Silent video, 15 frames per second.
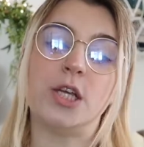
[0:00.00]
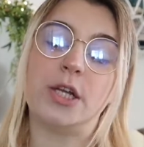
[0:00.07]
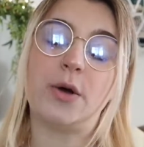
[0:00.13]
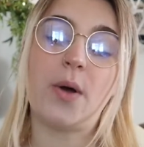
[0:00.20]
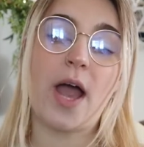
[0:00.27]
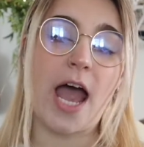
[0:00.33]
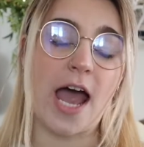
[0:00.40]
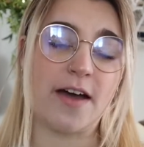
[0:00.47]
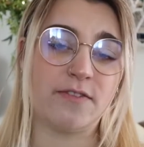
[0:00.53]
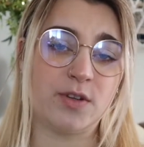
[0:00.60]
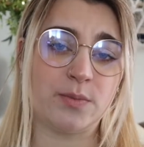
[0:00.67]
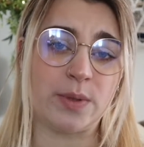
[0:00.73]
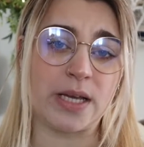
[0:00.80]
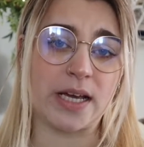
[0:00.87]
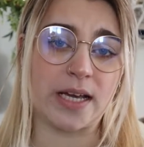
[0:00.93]
you don't have
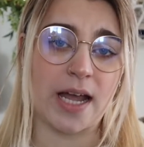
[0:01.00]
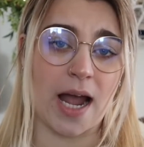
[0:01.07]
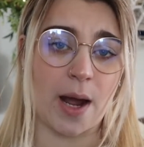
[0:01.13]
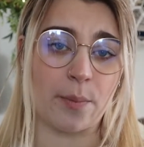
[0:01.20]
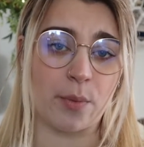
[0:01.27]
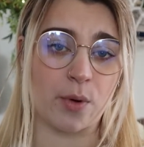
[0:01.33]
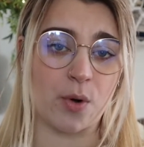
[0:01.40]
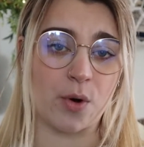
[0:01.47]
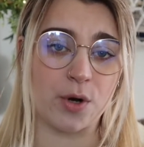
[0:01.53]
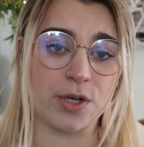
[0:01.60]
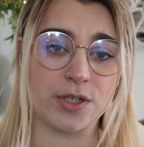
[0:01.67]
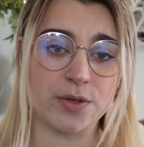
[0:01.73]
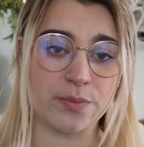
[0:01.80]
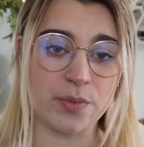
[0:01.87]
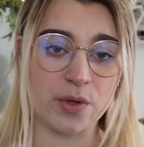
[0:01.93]
to be a
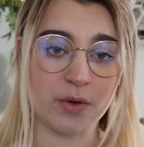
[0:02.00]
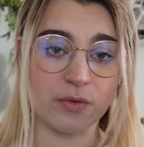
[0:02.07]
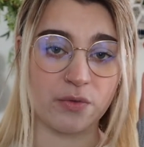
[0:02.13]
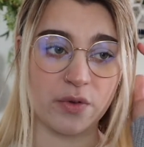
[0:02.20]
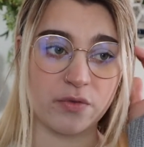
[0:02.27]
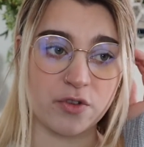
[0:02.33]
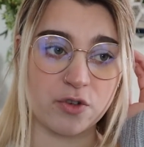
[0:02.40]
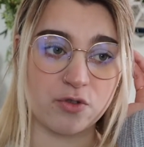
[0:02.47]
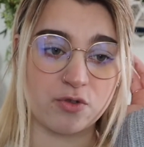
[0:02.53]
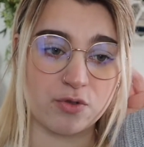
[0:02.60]
Capricorn to be a vivid